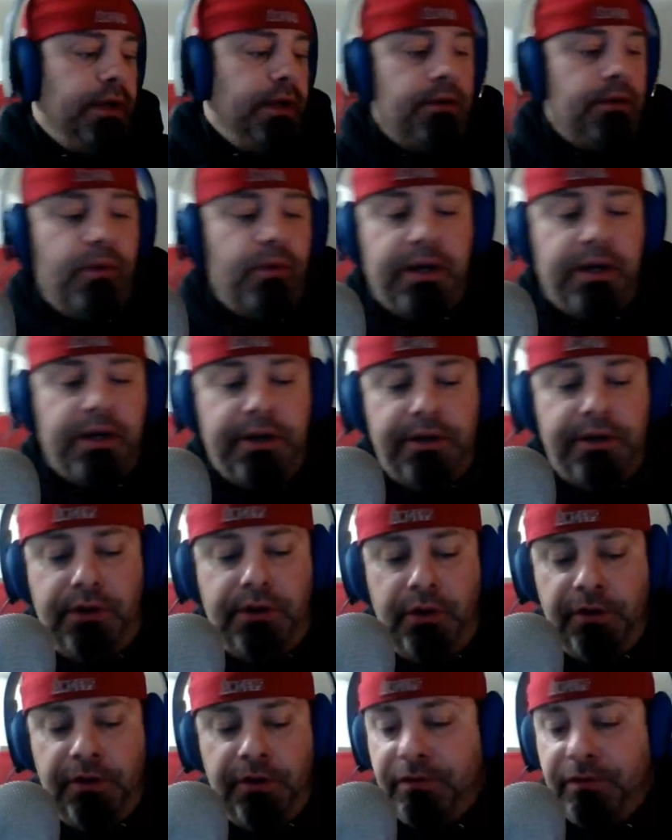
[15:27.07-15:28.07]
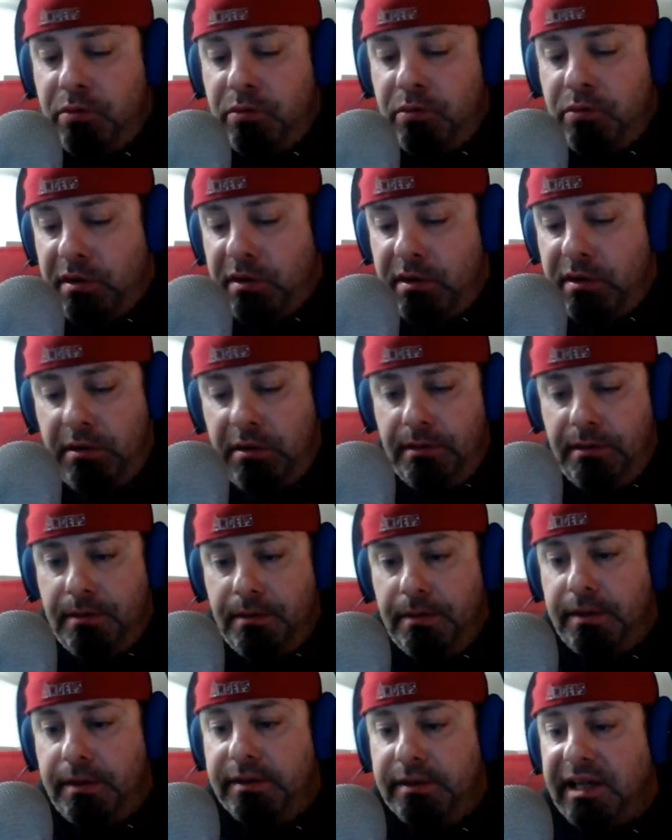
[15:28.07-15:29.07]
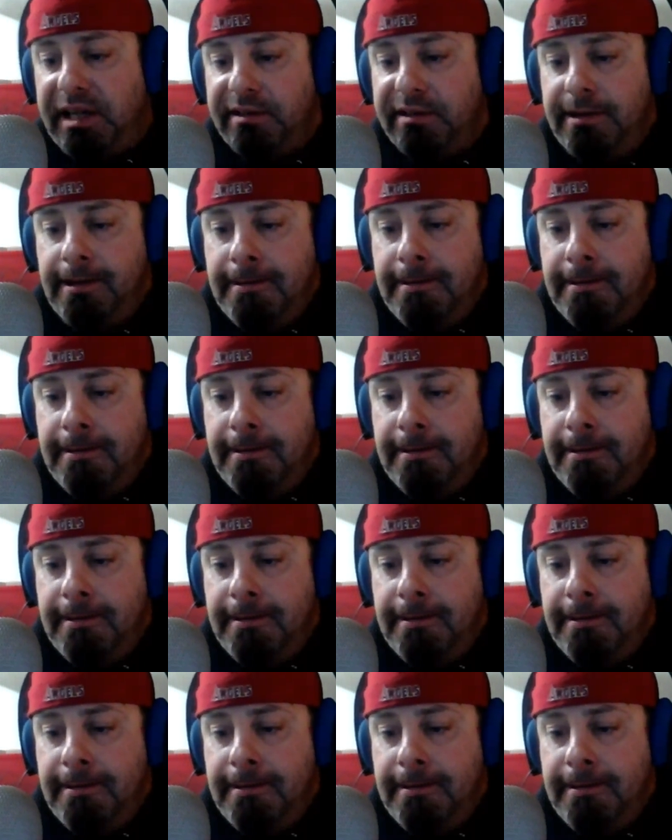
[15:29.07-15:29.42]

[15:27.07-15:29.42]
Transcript: are you doing for work exactly?